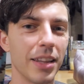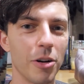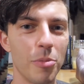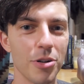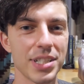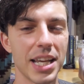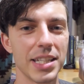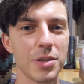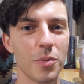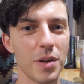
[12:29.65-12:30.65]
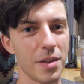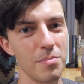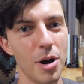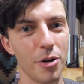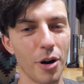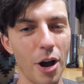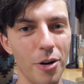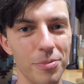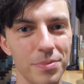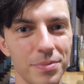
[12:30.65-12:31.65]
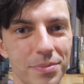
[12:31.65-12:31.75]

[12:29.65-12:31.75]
little more sense with a motorhome.